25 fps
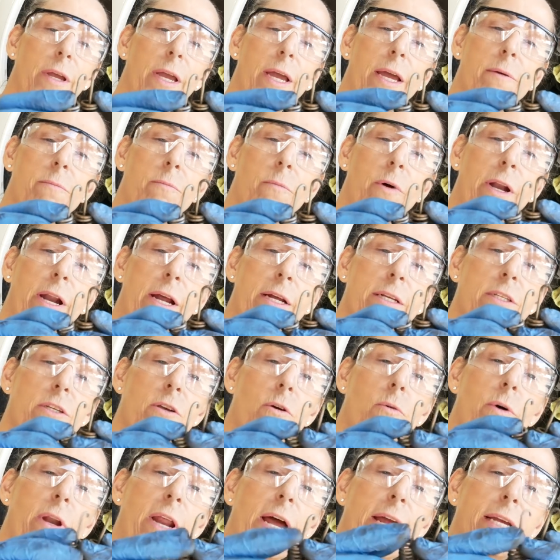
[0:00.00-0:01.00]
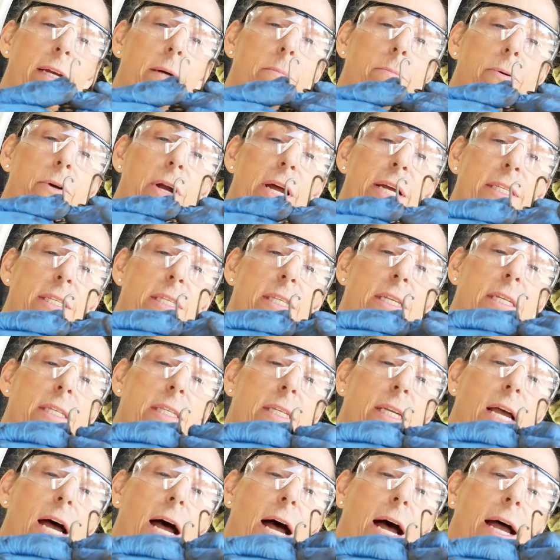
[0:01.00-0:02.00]
And when I compress
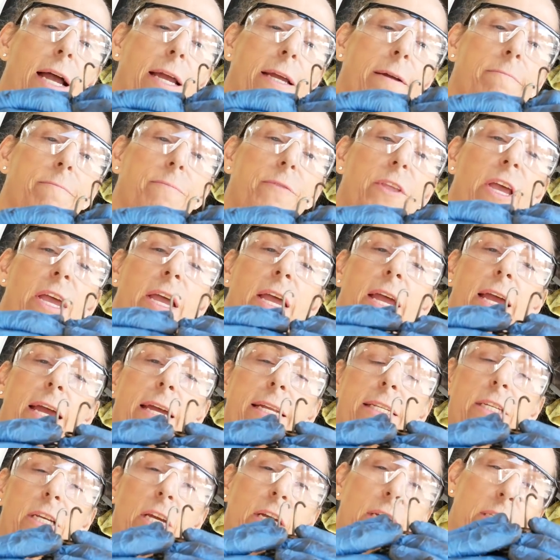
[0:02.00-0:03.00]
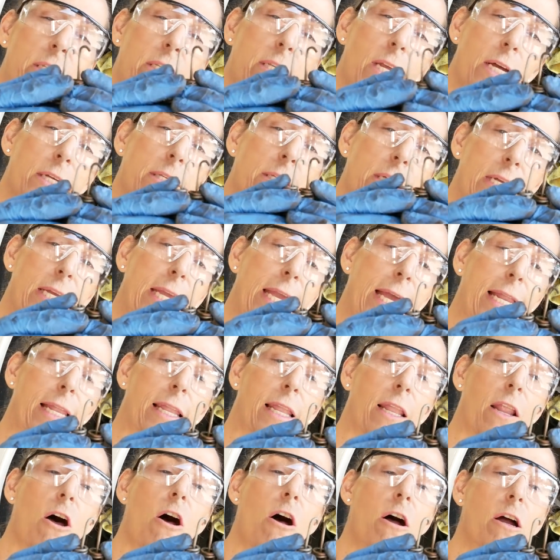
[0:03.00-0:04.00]
this guy, it just doesn't get
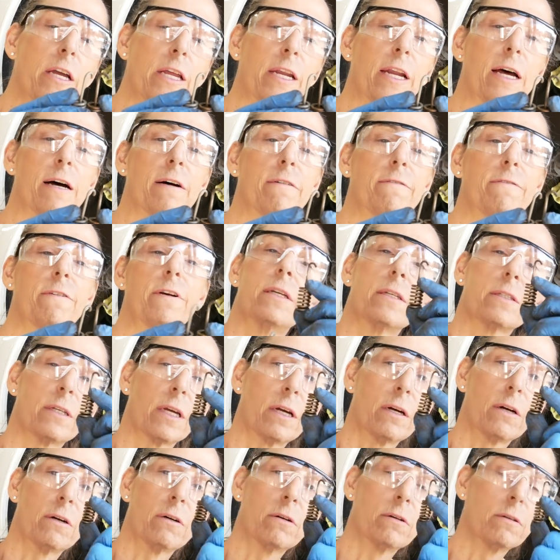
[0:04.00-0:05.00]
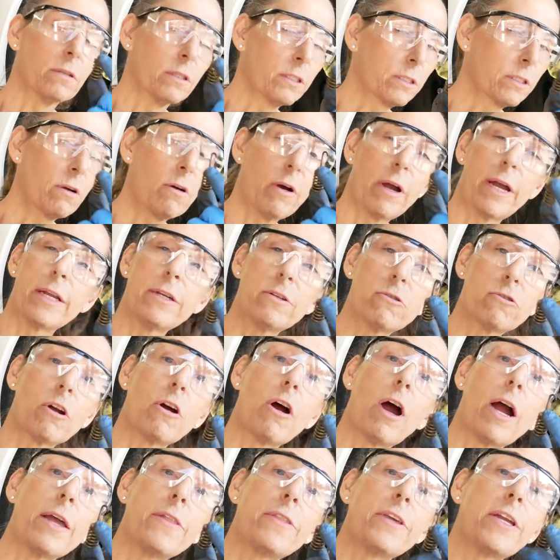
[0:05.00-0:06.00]
long enough. So let's go ahead and
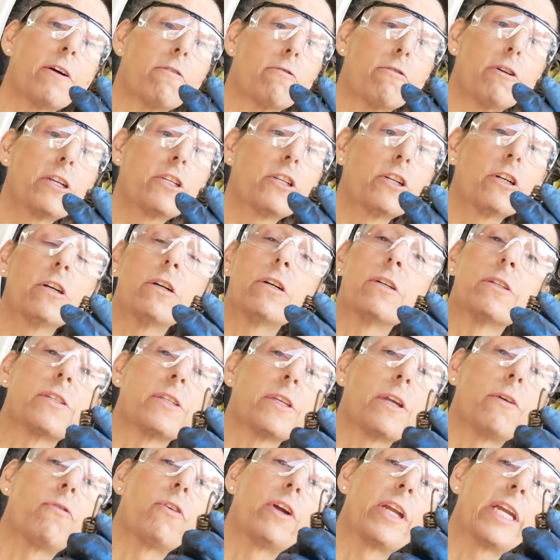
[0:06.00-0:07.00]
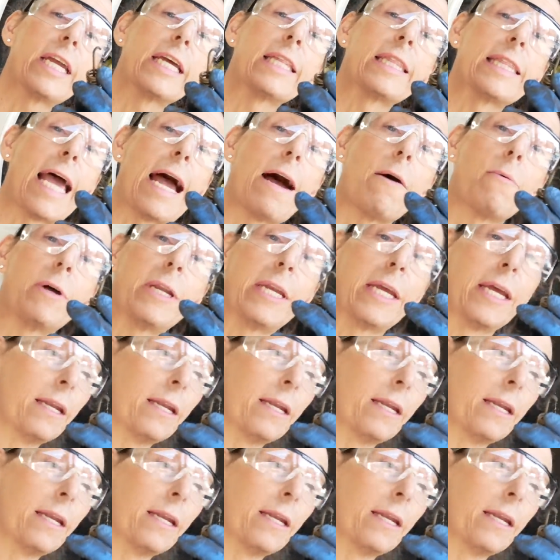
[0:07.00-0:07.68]
try the original and see if we can get that one